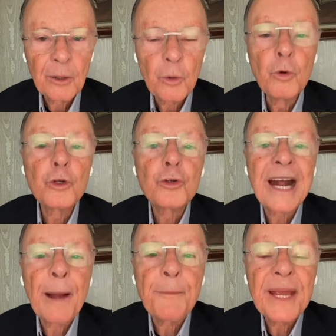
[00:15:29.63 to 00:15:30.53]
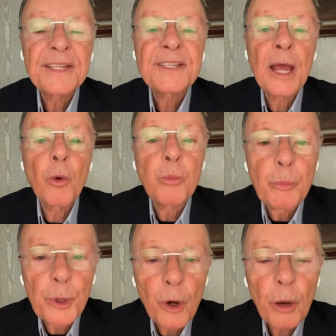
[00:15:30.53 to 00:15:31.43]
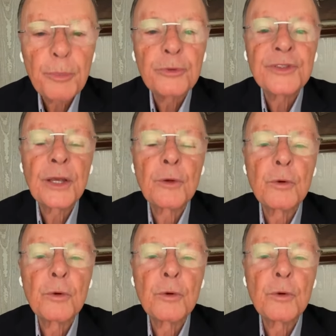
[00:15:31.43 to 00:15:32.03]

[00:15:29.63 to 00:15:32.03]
Whose head is the Lord